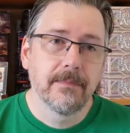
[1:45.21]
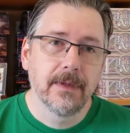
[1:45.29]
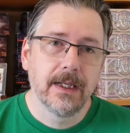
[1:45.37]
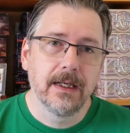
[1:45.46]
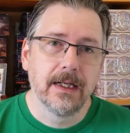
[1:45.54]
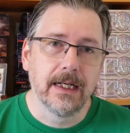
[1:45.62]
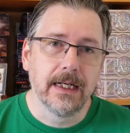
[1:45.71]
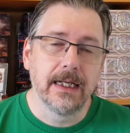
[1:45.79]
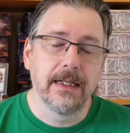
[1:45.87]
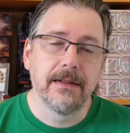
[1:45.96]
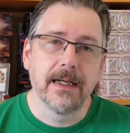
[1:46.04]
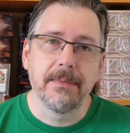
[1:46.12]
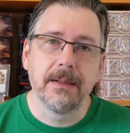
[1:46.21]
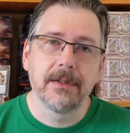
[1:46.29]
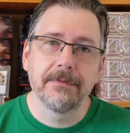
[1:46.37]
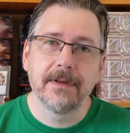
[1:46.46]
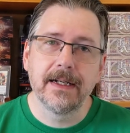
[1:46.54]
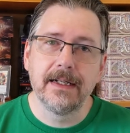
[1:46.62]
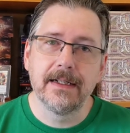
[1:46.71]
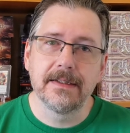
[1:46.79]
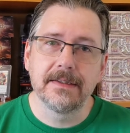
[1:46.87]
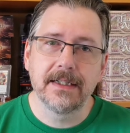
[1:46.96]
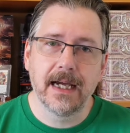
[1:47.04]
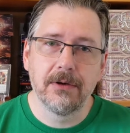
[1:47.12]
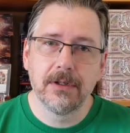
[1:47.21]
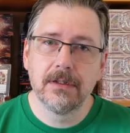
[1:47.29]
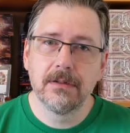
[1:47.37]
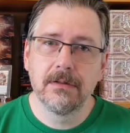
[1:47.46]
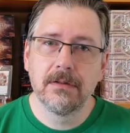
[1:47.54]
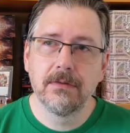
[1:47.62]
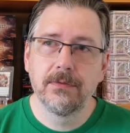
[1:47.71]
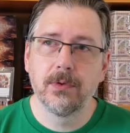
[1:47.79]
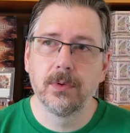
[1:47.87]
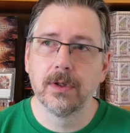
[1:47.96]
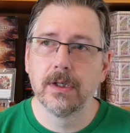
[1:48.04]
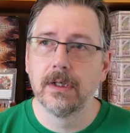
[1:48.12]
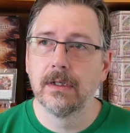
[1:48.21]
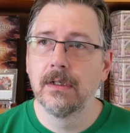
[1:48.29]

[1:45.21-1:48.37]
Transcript: I'm able to find a Scour for